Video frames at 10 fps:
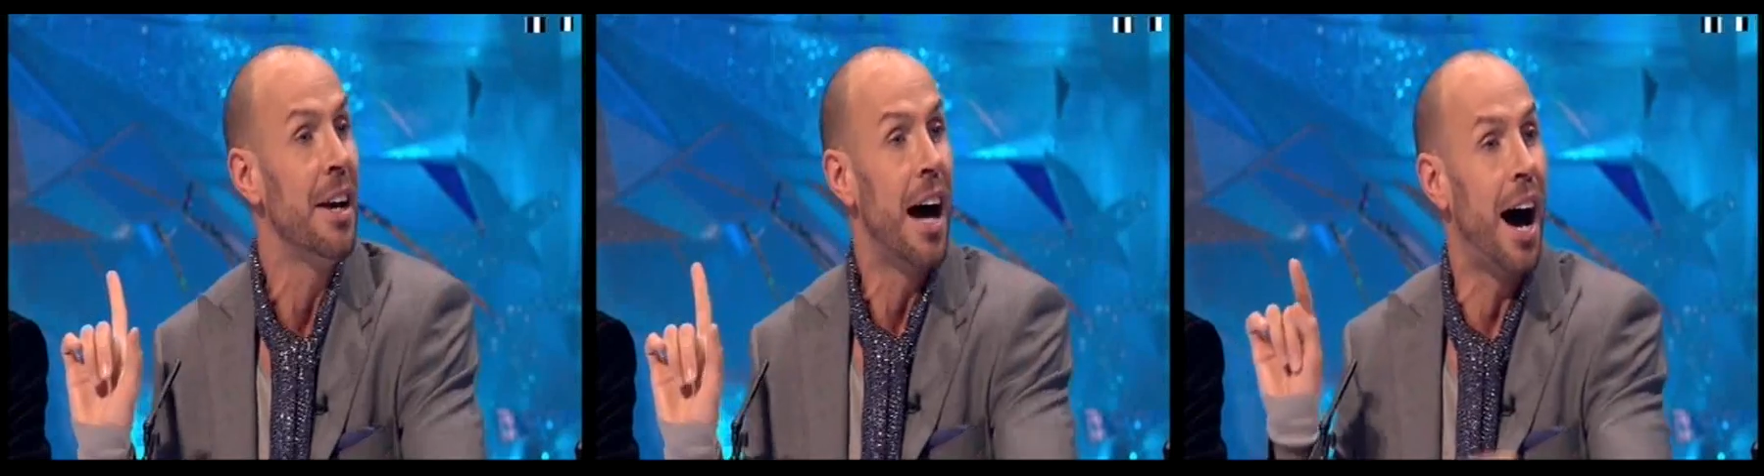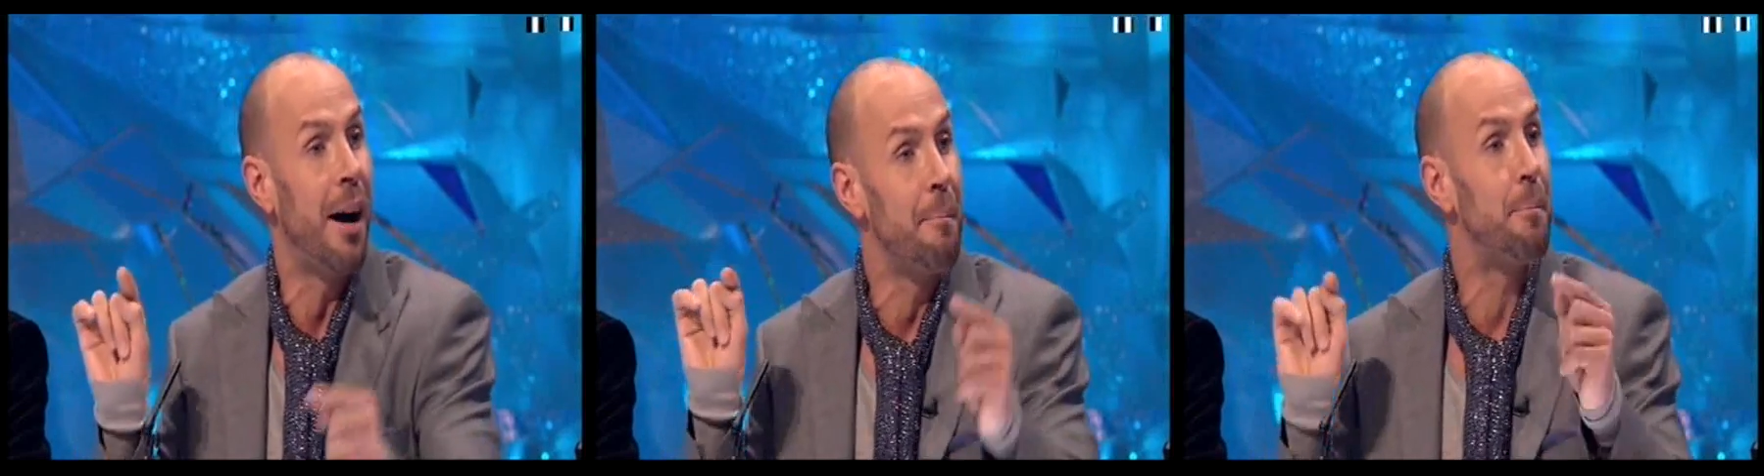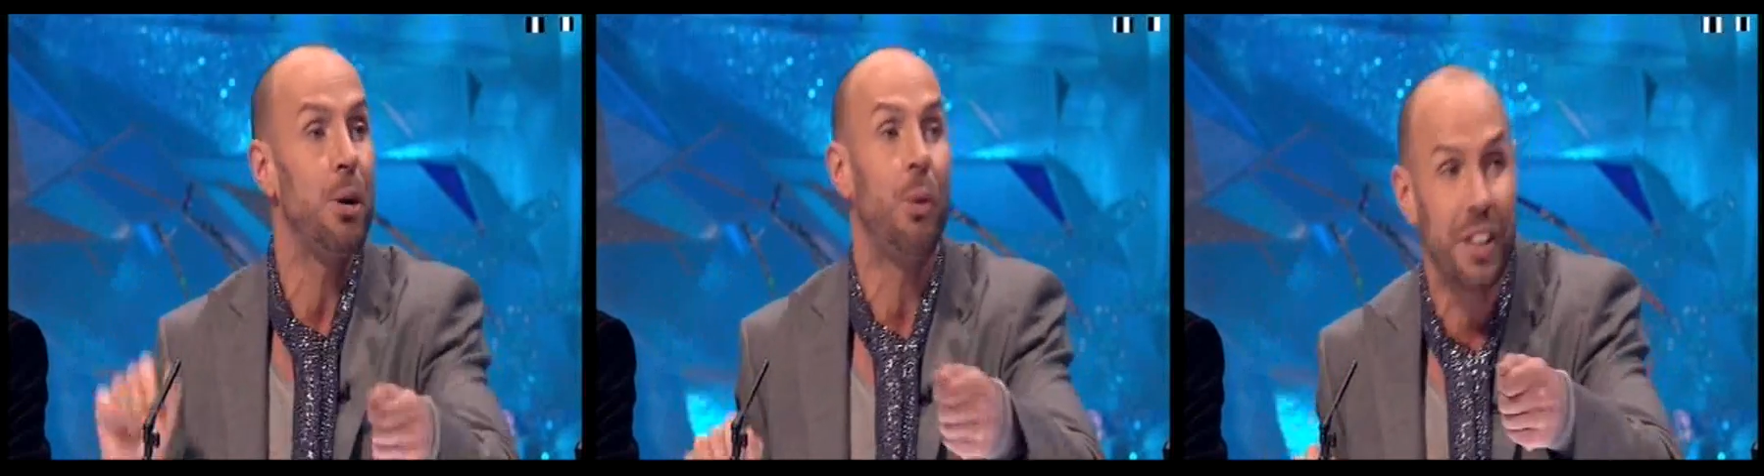um,
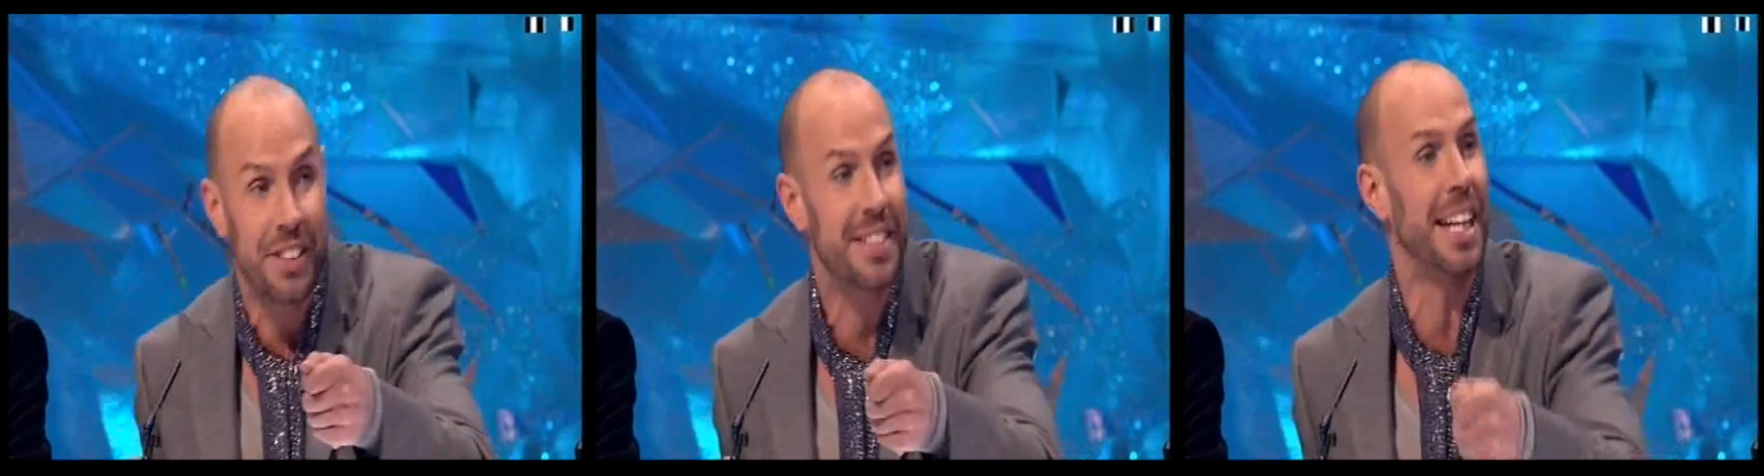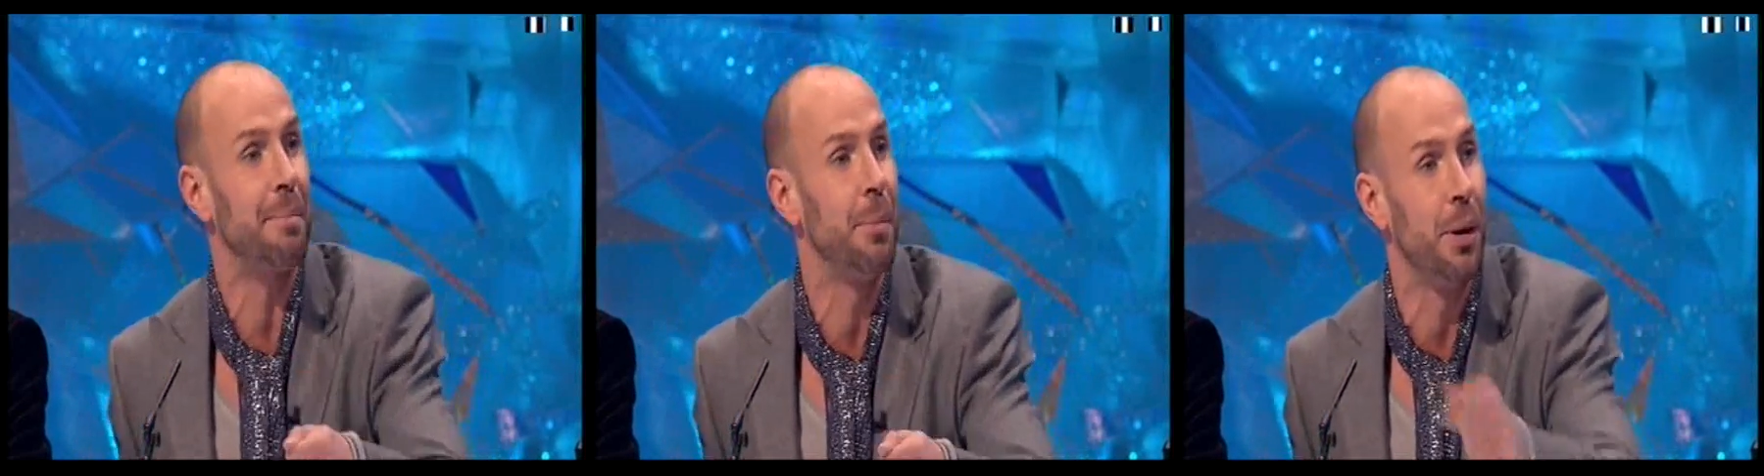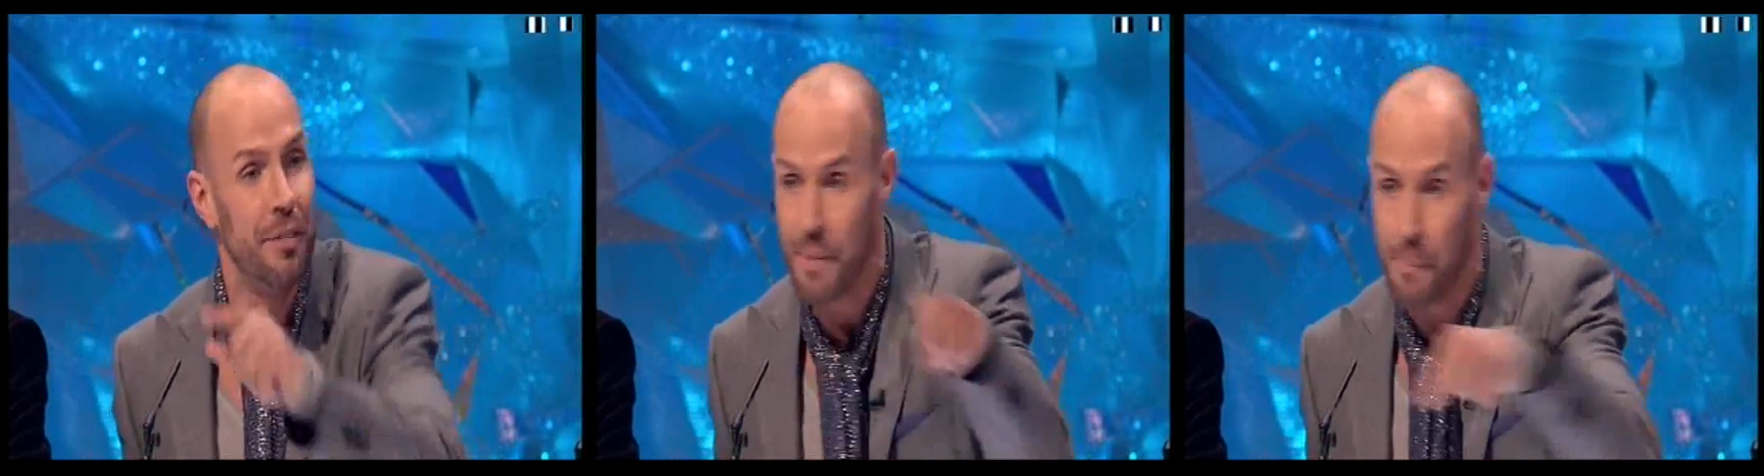poo on a stick
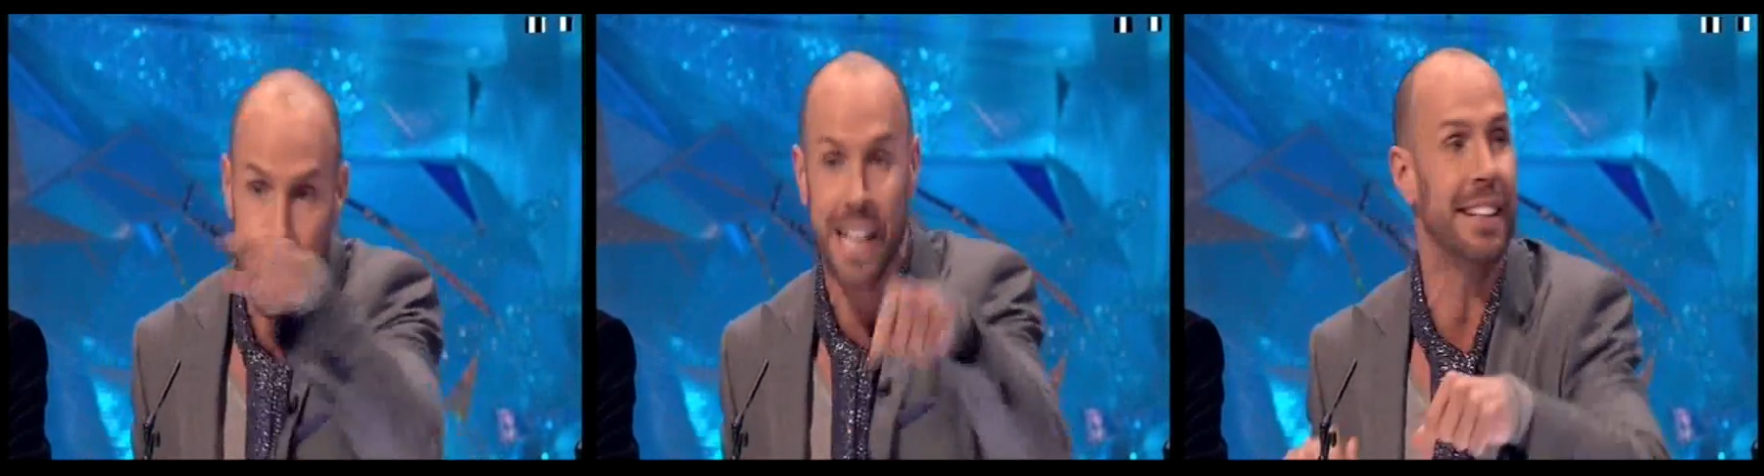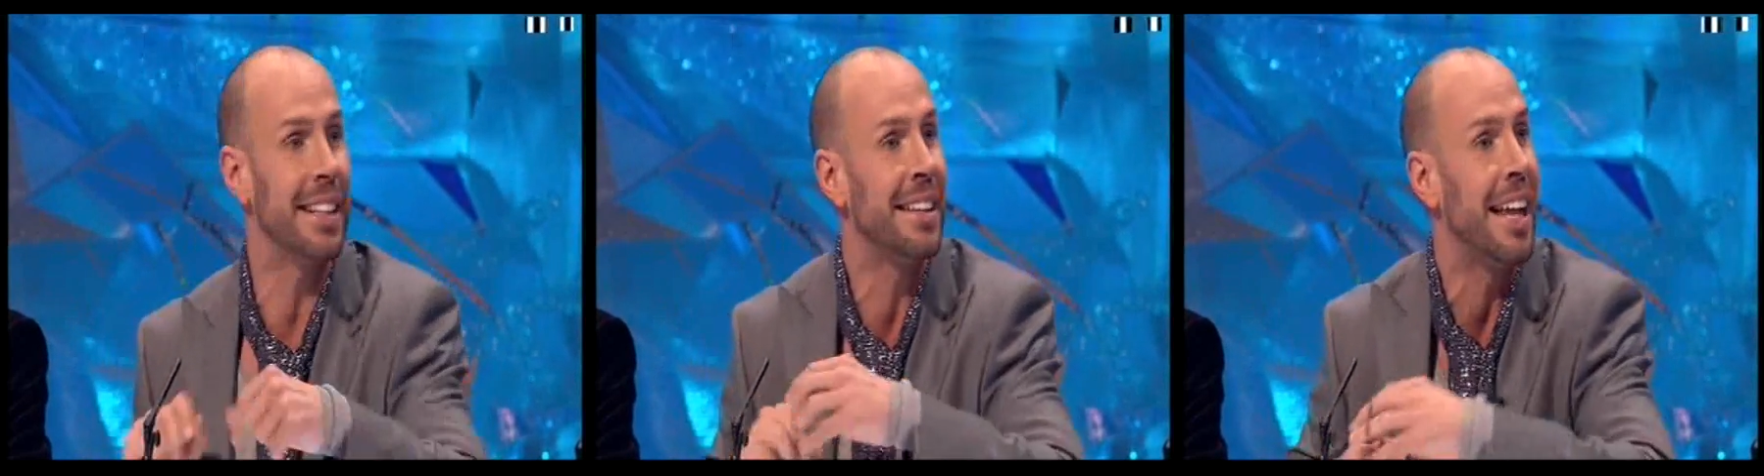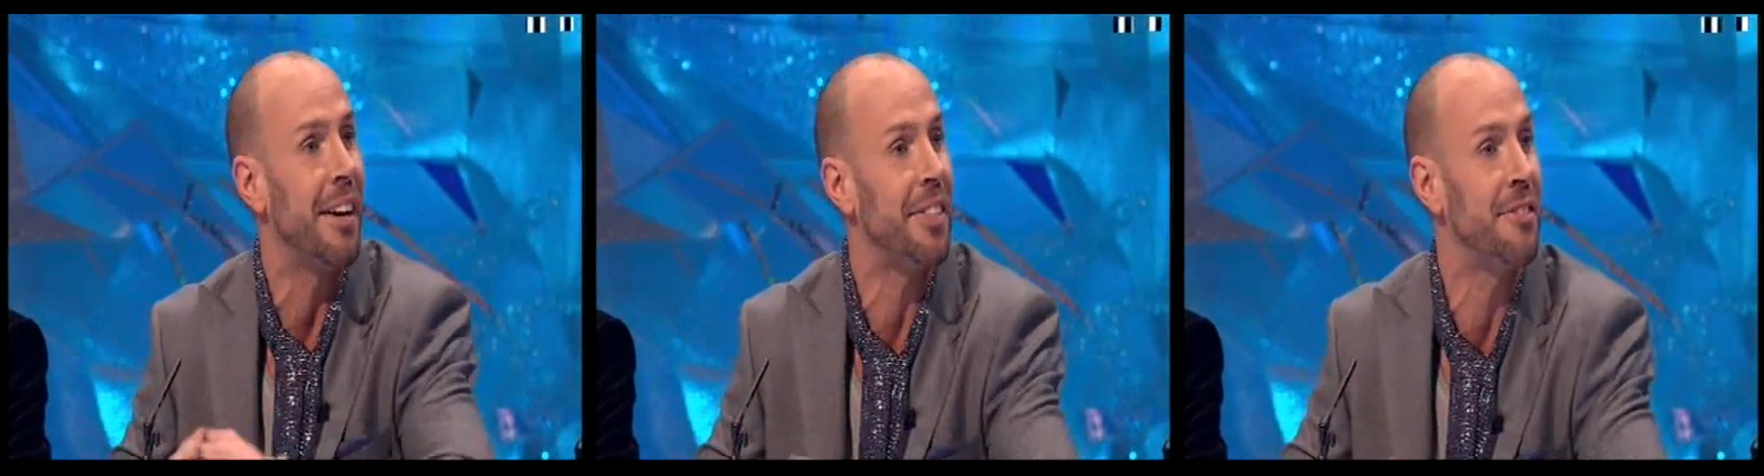move made it in
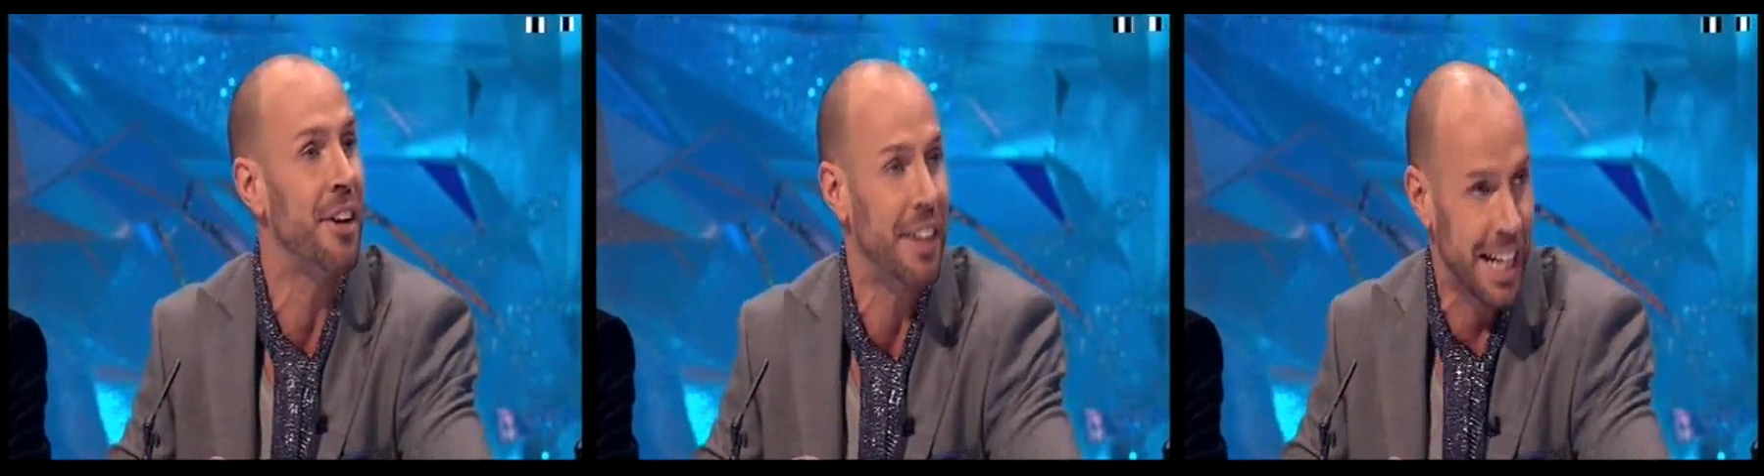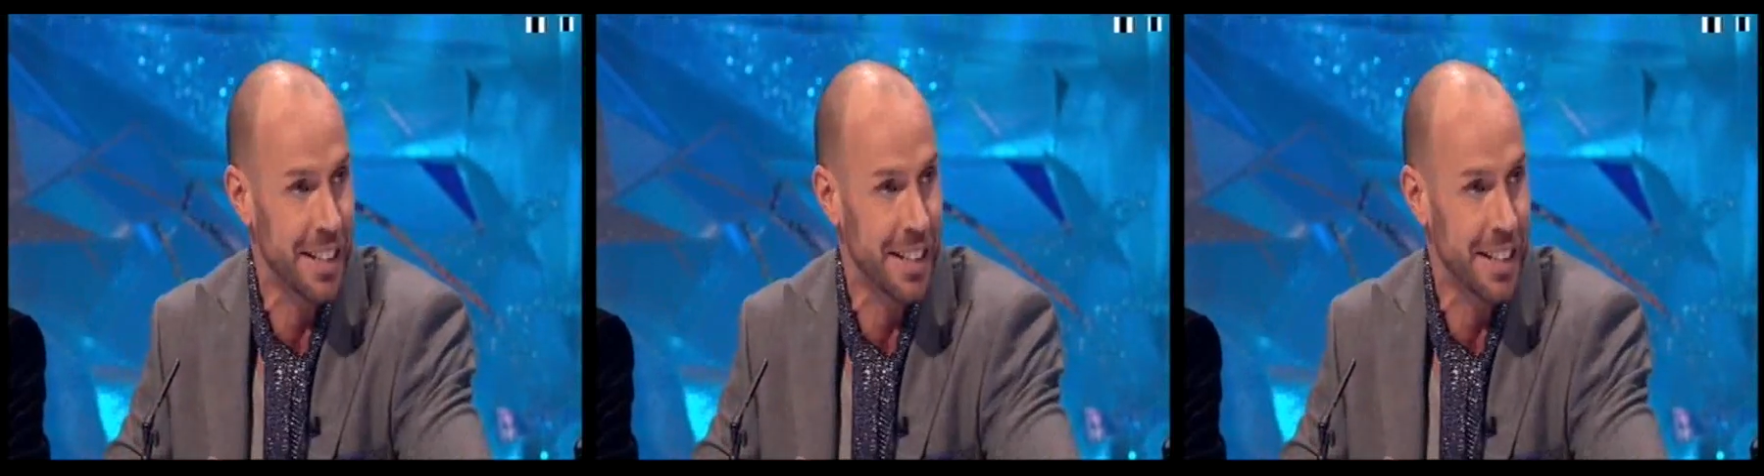there at the very end